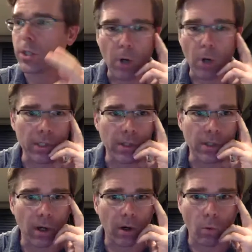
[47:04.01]
Mark. Is
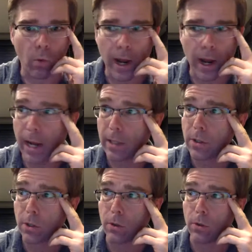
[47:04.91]
there a way
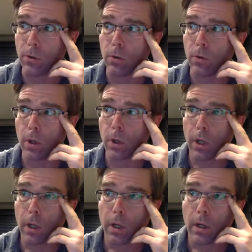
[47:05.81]
to
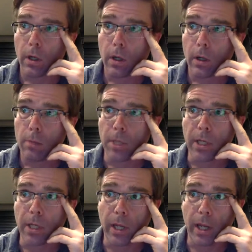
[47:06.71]

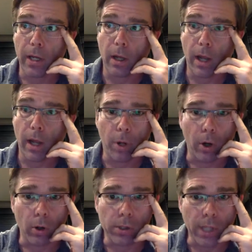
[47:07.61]
begin a
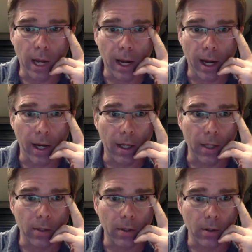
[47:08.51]
post
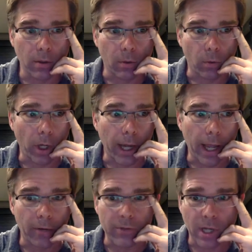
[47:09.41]
and run
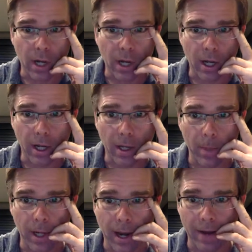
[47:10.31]
out of time
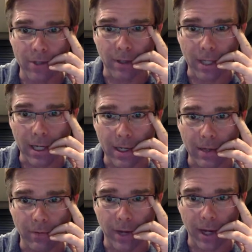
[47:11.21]
and have to
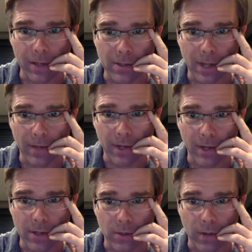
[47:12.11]
leave and save it
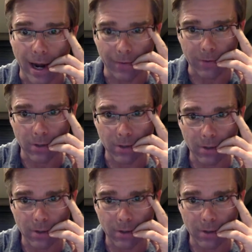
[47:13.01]
as a draft?